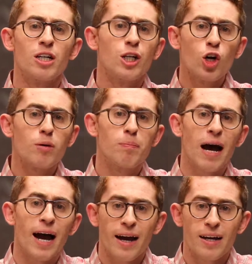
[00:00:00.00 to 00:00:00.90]
look
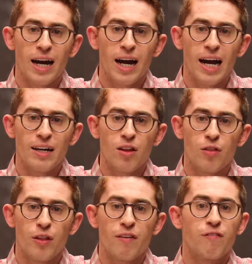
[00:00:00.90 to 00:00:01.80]
back at
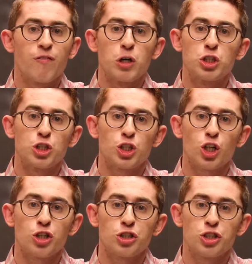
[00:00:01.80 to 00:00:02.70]
that first
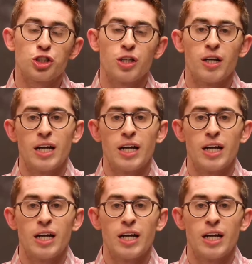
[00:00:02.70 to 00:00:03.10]
church